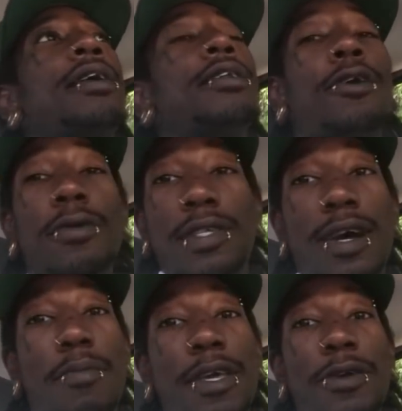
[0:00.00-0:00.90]
don't
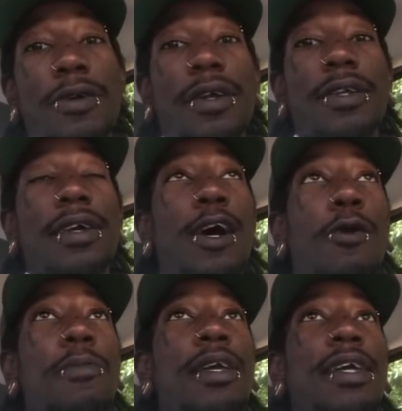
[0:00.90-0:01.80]
tell me you're going to help
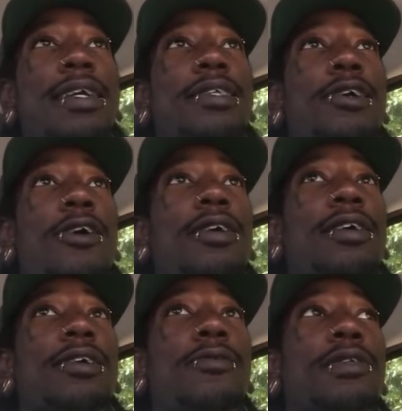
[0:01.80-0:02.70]
me get started
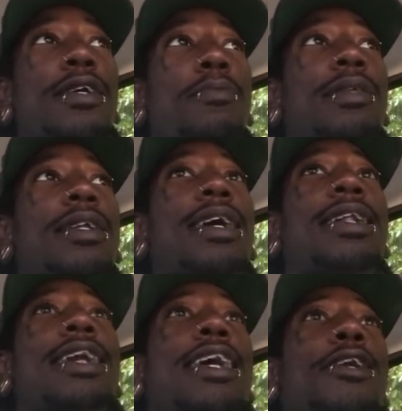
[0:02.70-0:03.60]
on something and
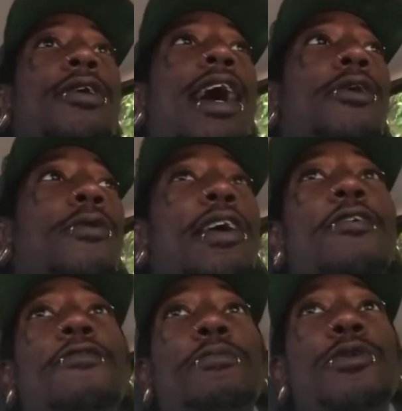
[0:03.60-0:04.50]
then I don't hear
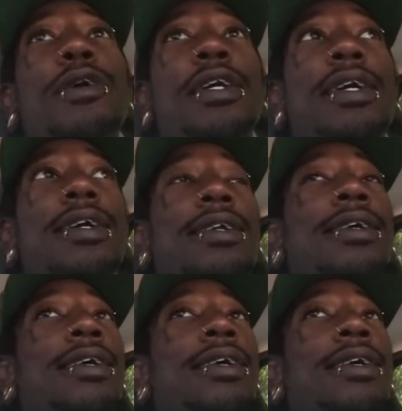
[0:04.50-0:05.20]
from you again.